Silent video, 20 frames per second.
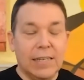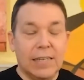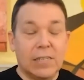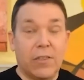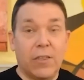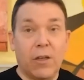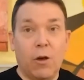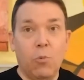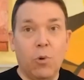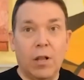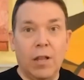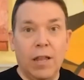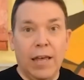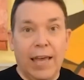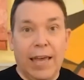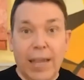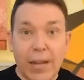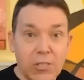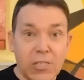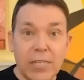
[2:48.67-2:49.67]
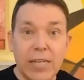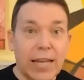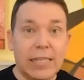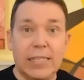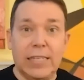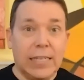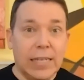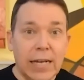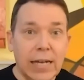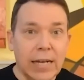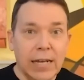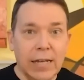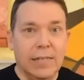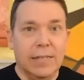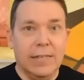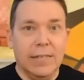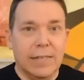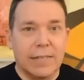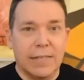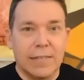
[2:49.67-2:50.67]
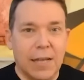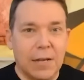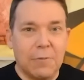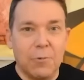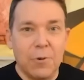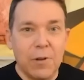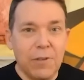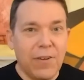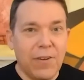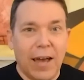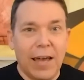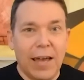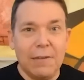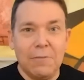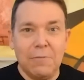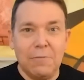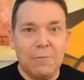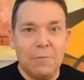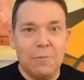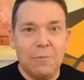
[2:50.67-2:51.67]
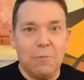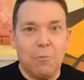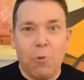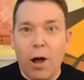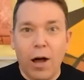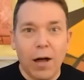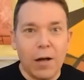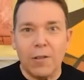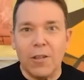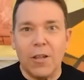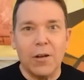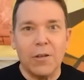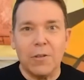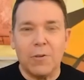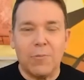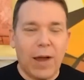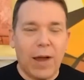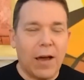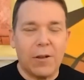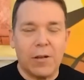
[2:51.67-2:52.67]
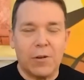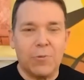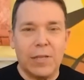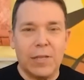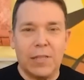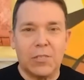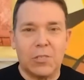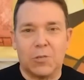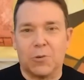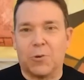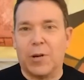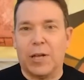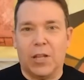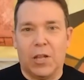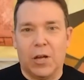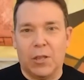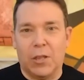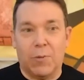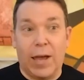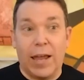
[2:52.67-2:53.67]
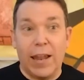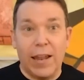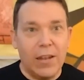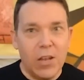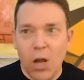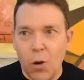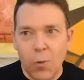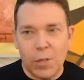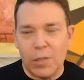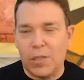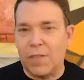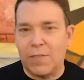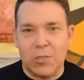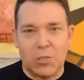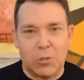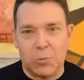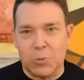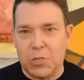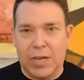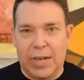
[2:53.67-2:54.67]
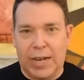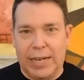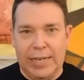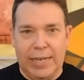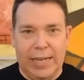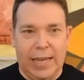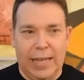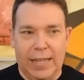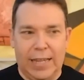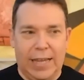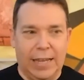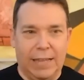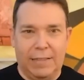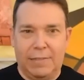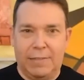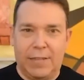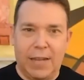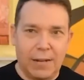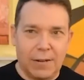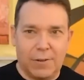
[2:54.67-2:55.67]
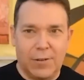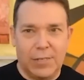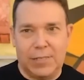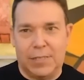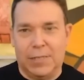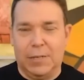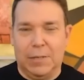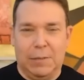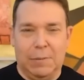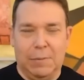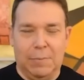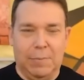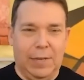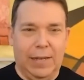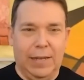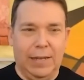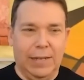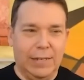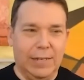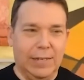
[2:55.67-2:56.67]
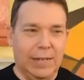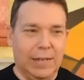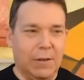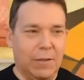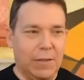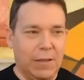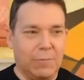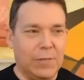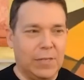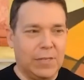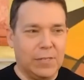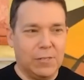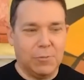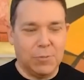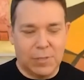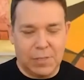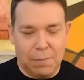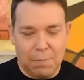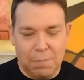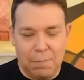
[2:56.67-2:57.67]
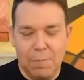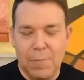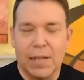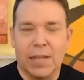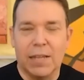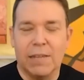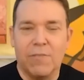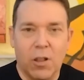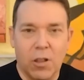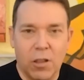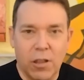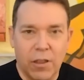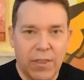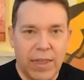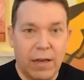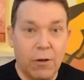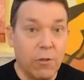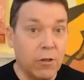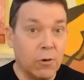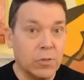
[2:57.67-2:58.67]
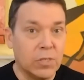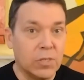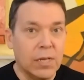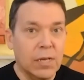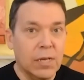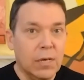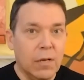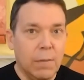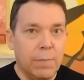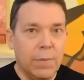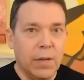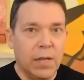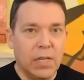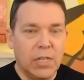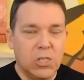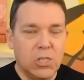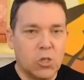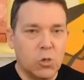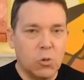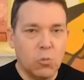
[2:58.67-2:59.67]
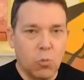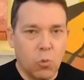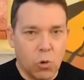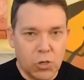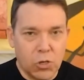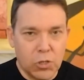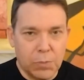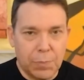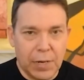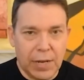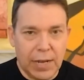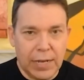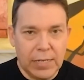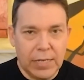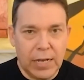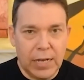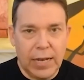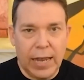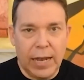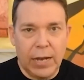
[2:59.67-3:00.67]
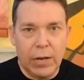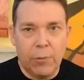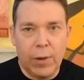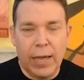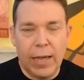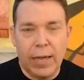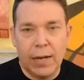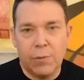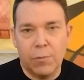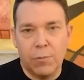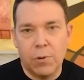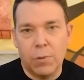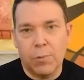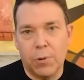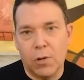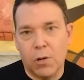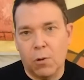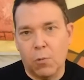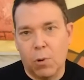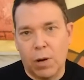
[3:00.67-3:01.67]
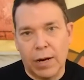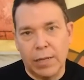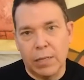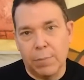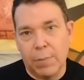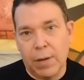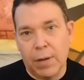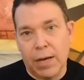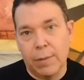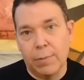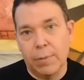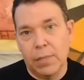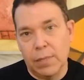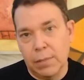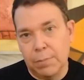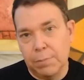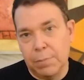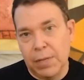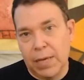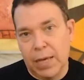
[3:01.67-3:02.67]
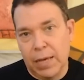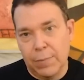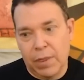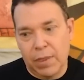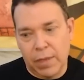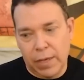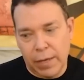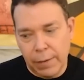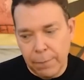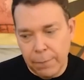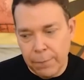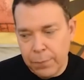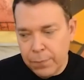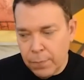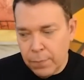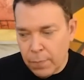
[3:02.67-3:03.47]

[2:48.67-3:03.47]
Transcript: So I thought, Well, here's an idea. Like, what if I walk along the route and read the story along the way? No one thought this was a good idea, like terrorism. And, you know, they were, this was the middle of all about those Middle Eastern wars, but I did it anyway. And a book called Walking the Bible, and it became a thing.